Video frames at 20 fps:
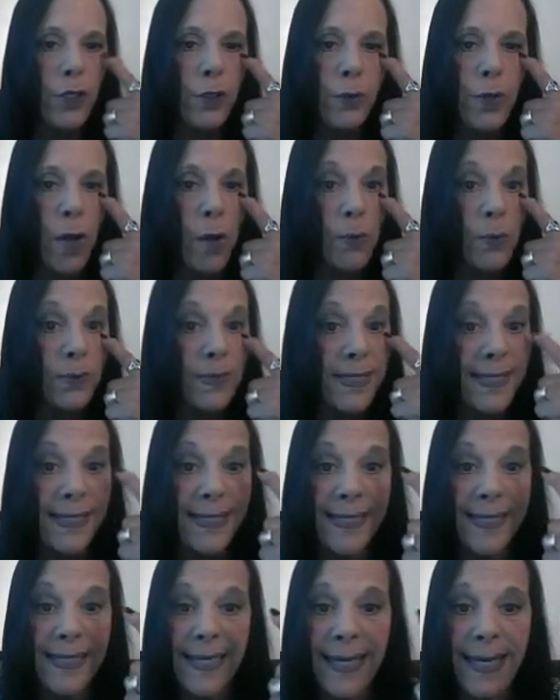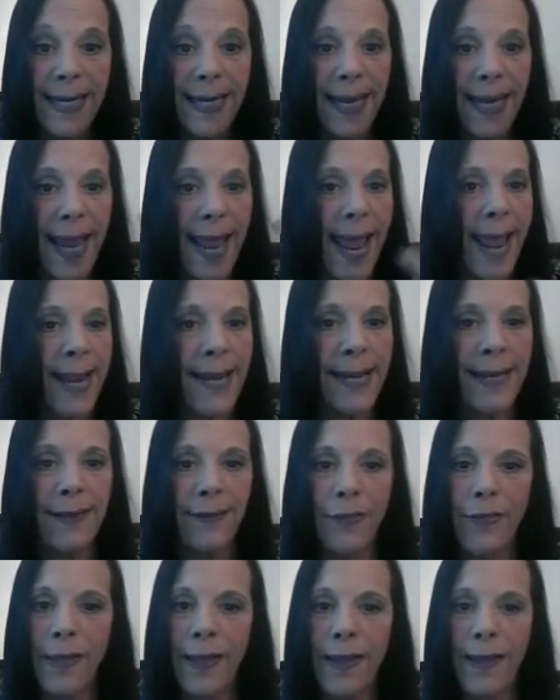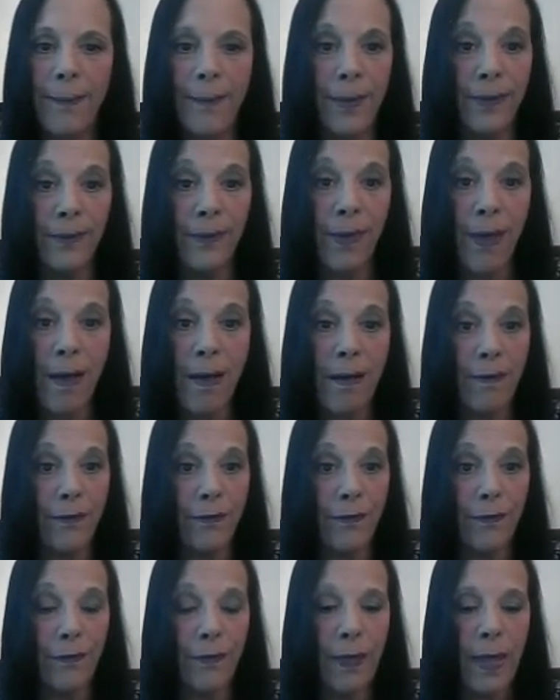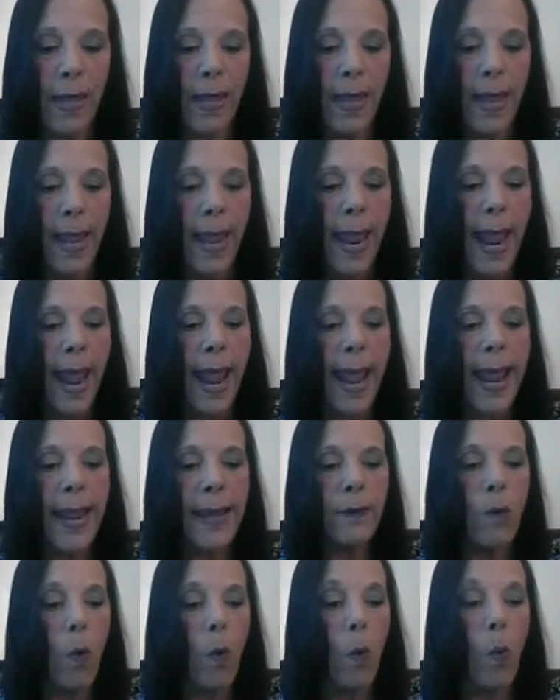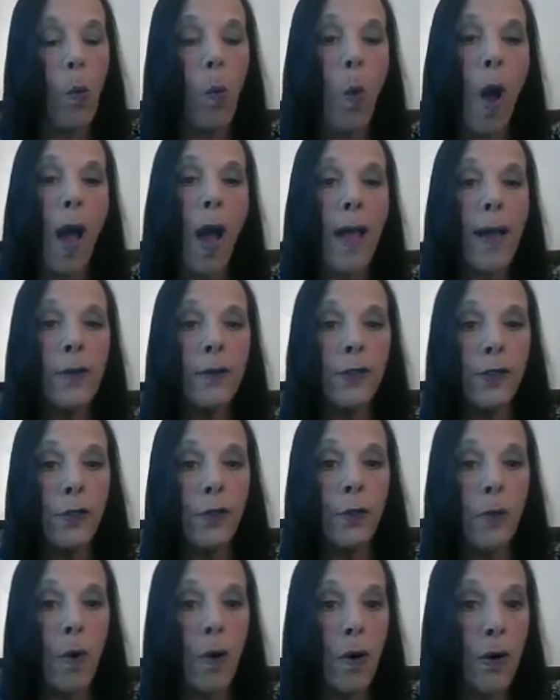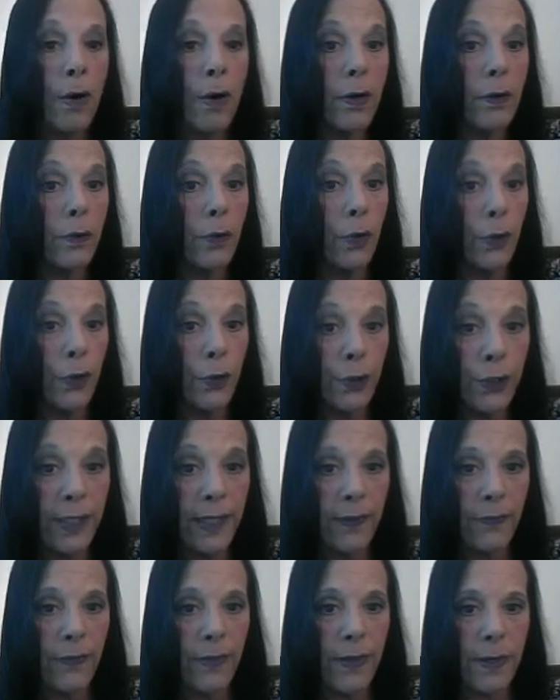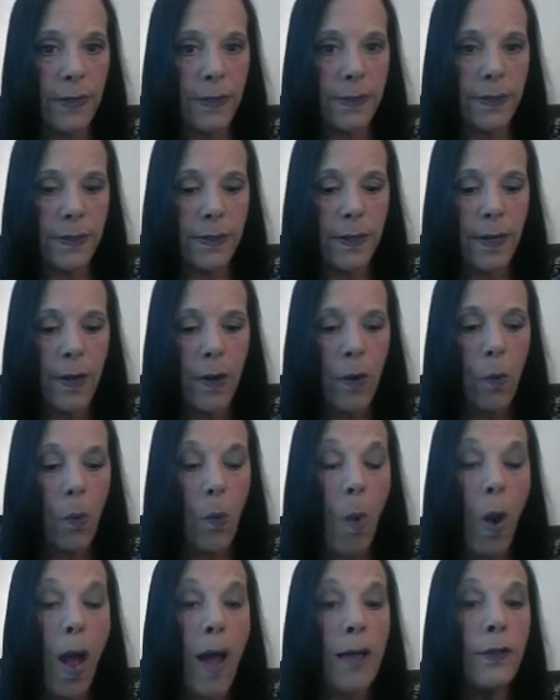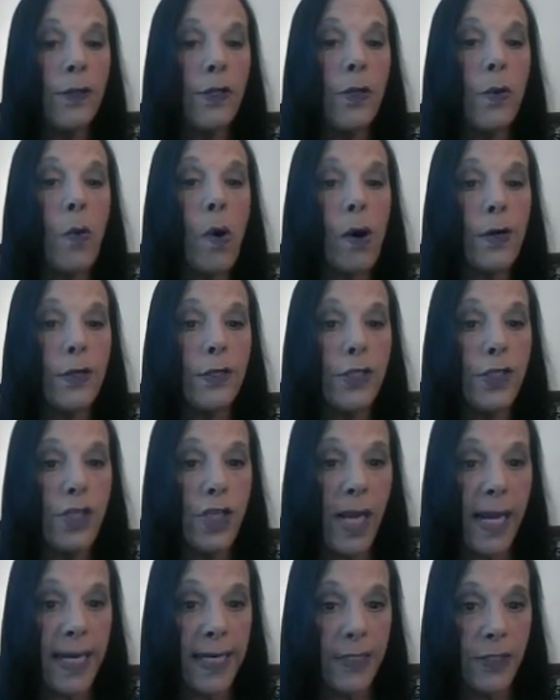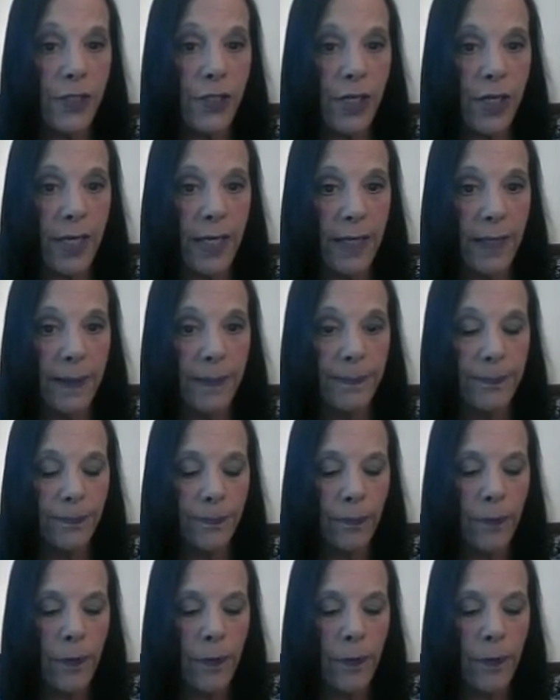you don't see anything but love. And while you are learning this, while you are changing,